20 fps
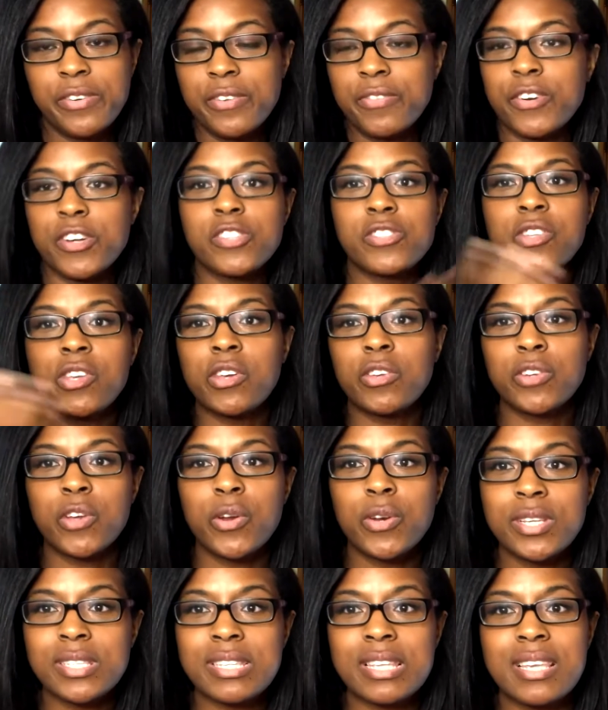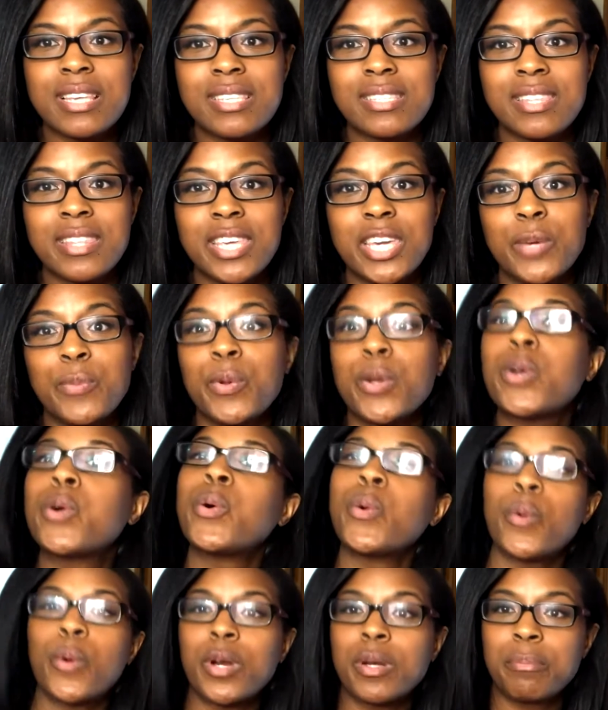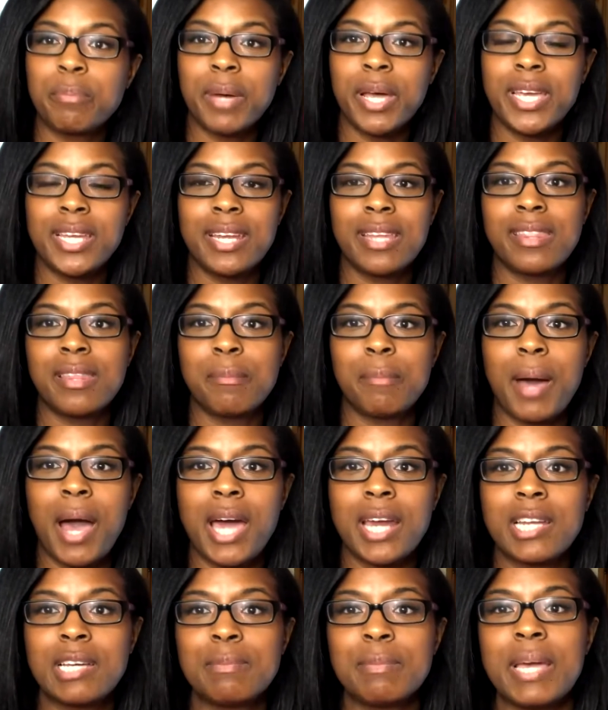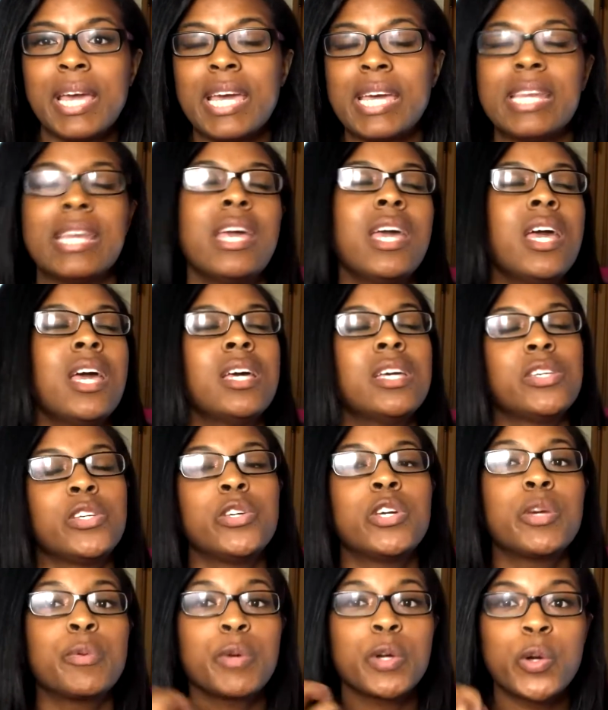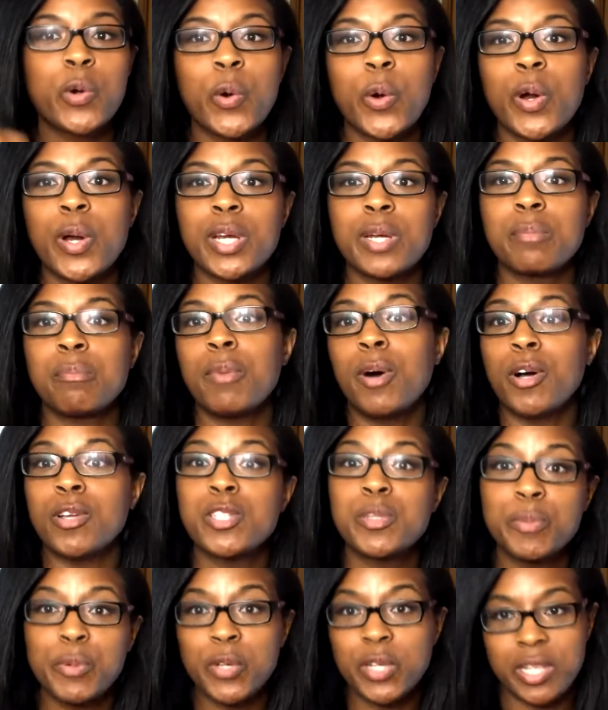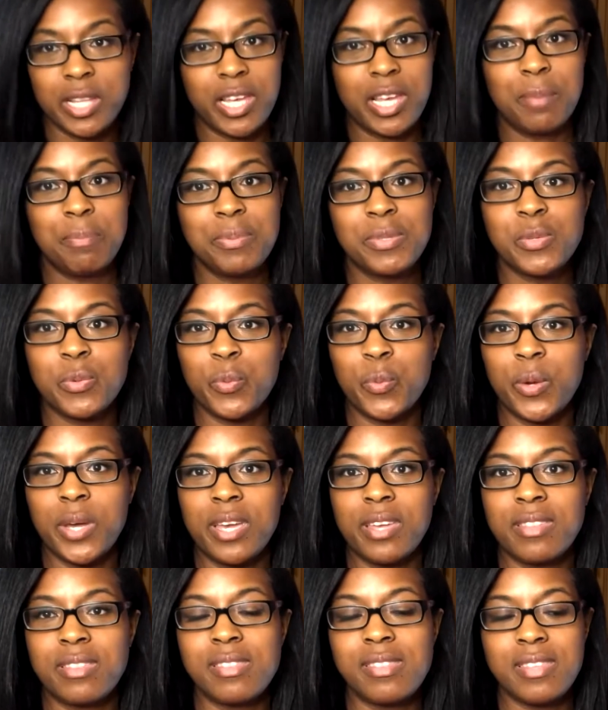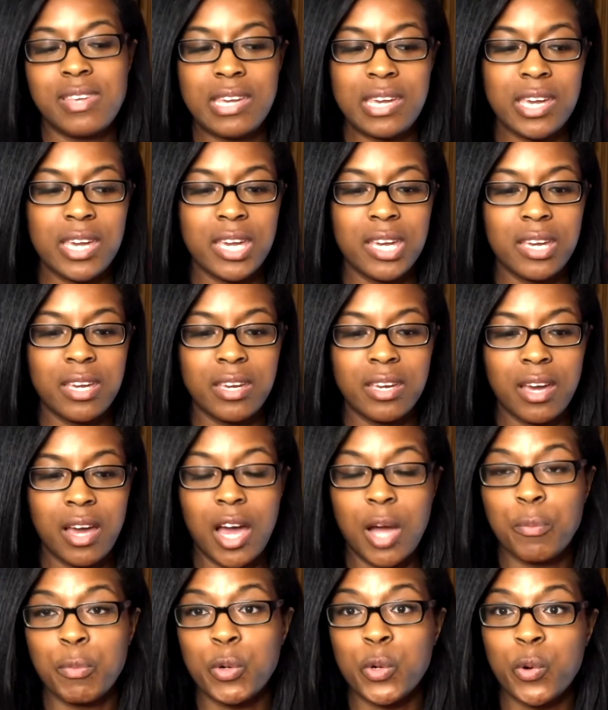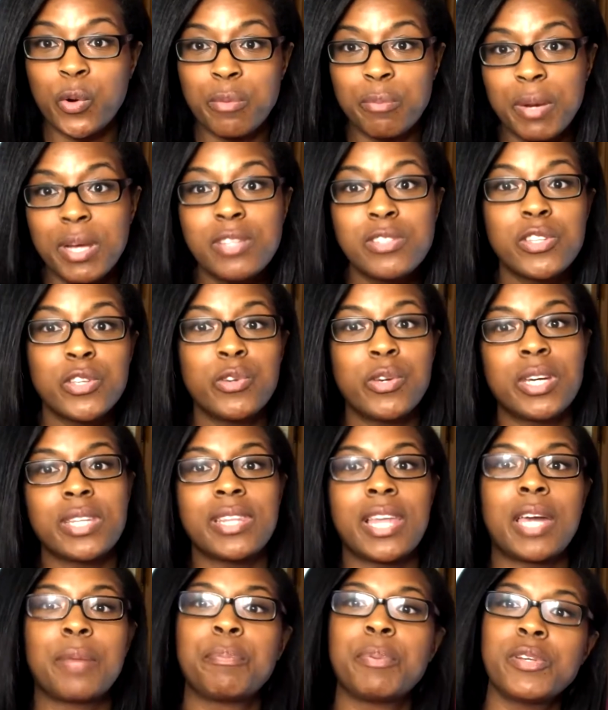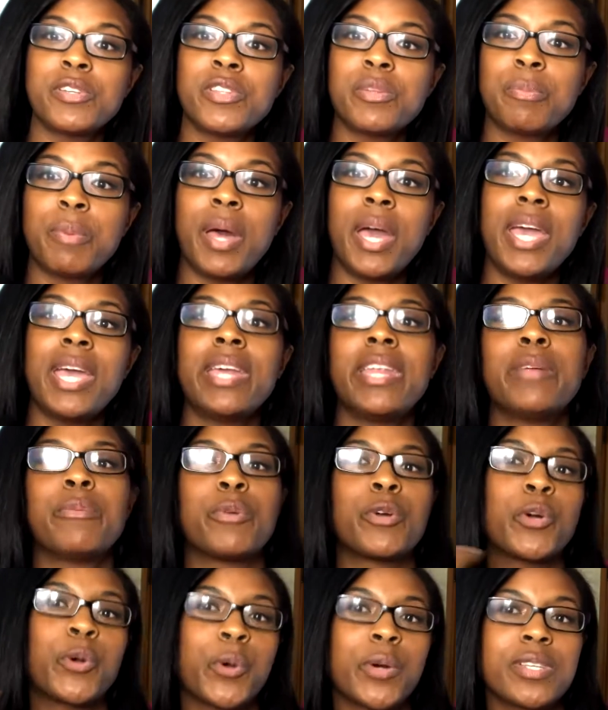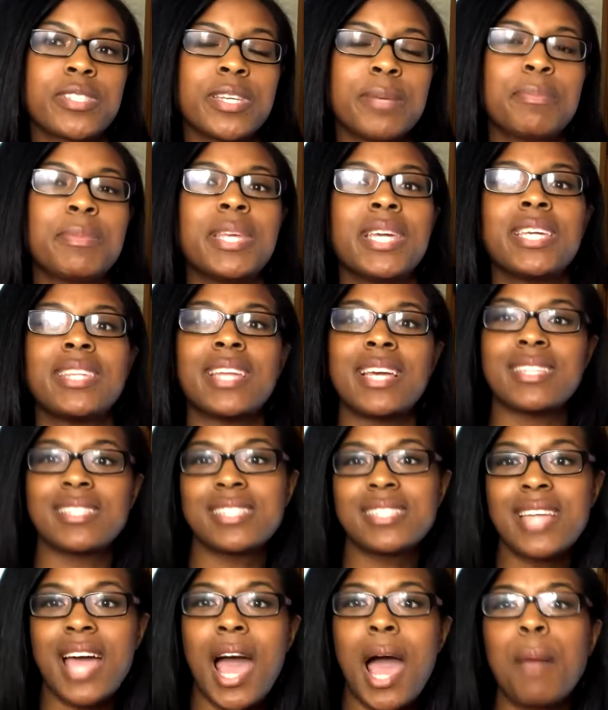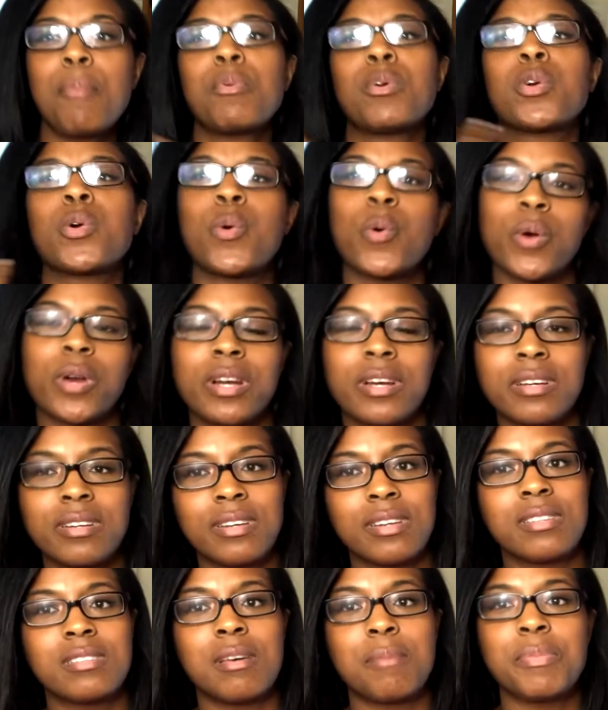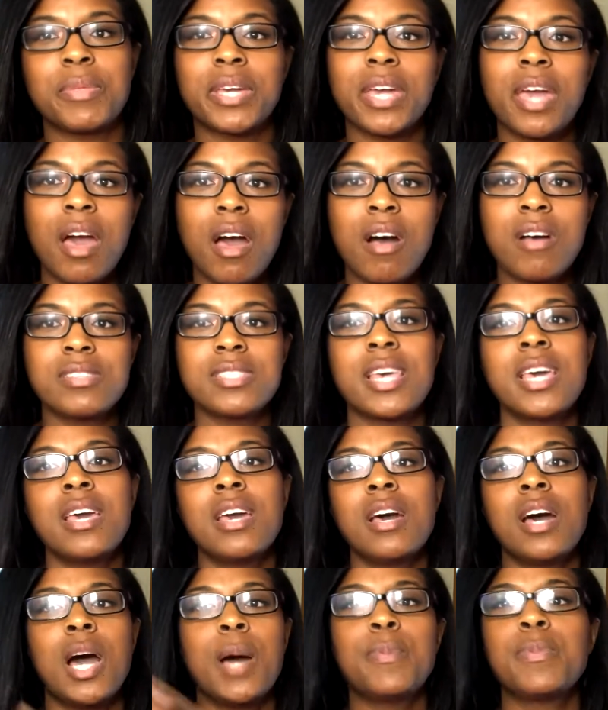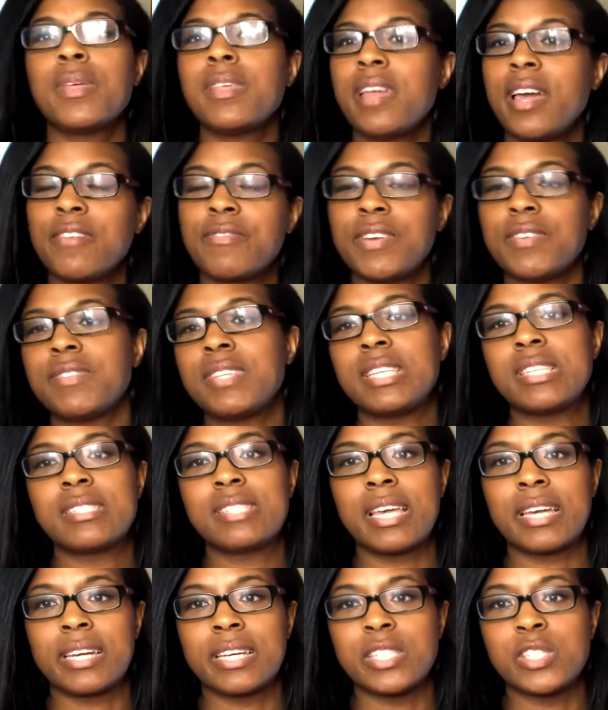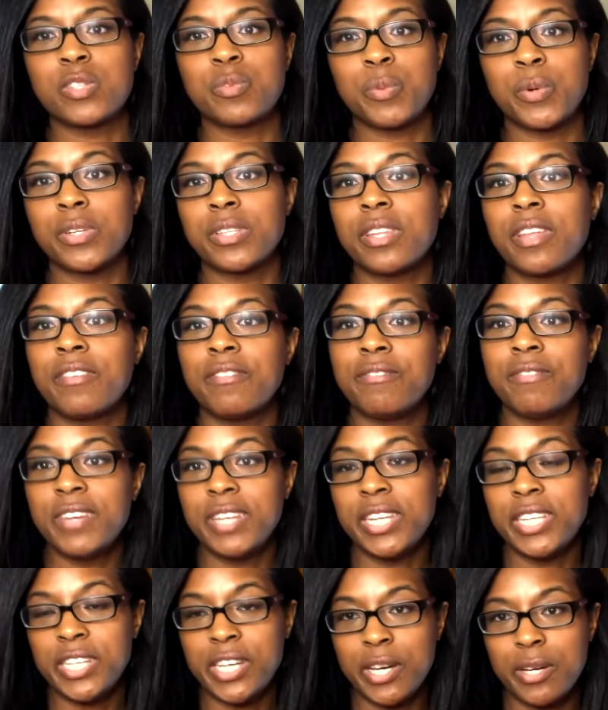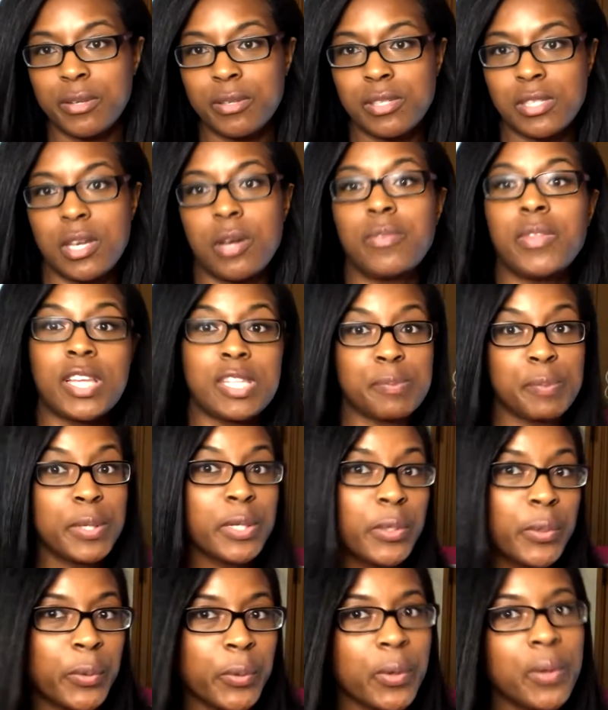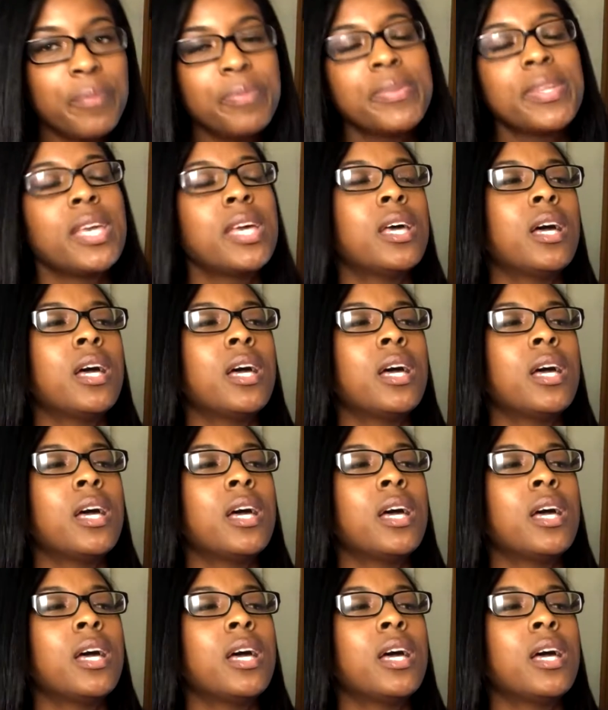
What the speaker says: First thing you'll notice is the record button at the bottom, and you can record multiple clips with the record button. So you can like push the button and record something, then stop, record something else, up to like 15 seconds worth of video. So that's pretty cool.